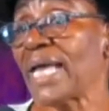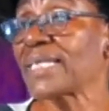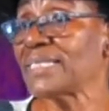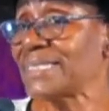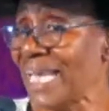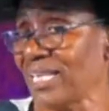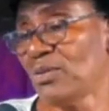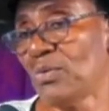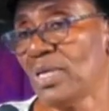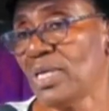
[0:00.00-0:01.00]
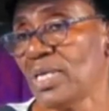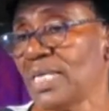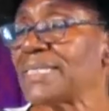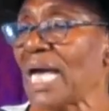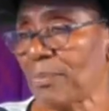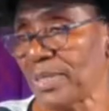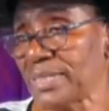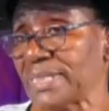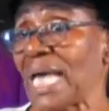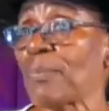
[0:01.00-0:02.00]
I can tell you, it
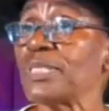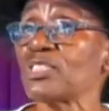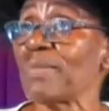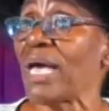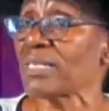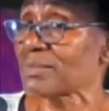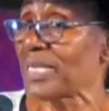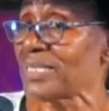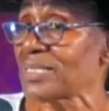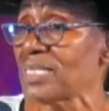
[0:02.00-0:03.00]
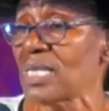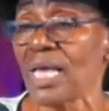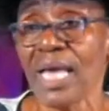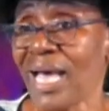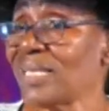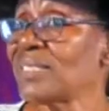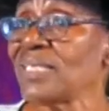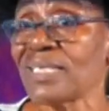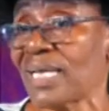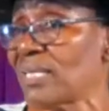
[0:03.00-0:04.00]
happens. It happened to my husband, and
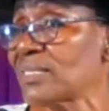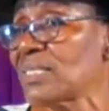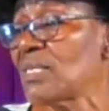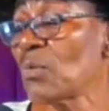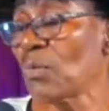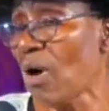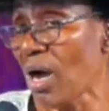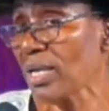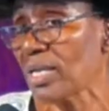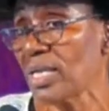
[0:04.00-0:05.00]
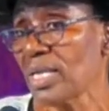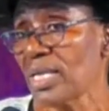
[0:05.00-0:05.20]
he cannot walk.